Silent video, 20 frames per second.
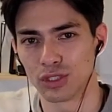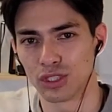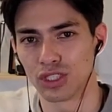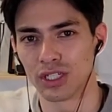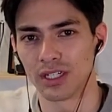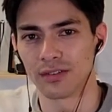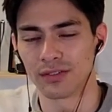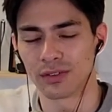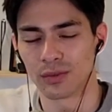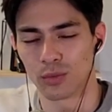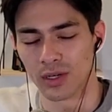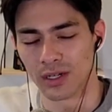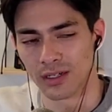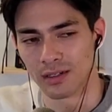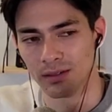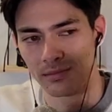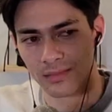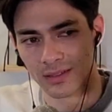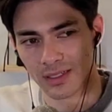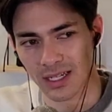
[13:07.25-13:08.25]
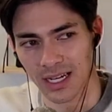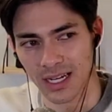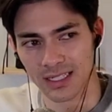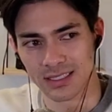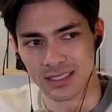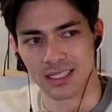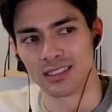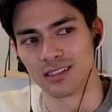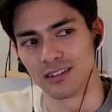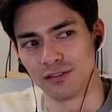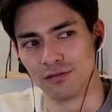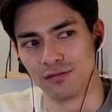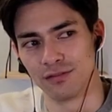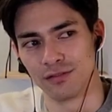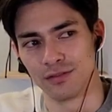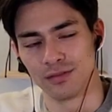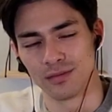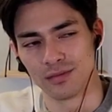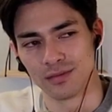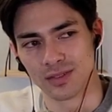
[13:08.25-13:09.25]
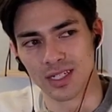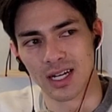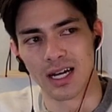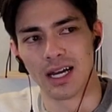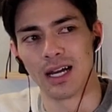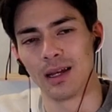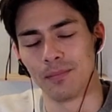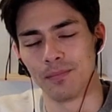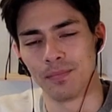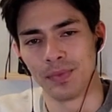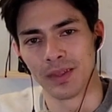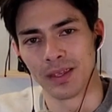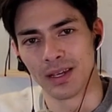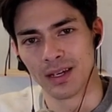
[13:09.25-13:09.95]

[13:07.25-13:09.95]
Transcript: shift where excess of time,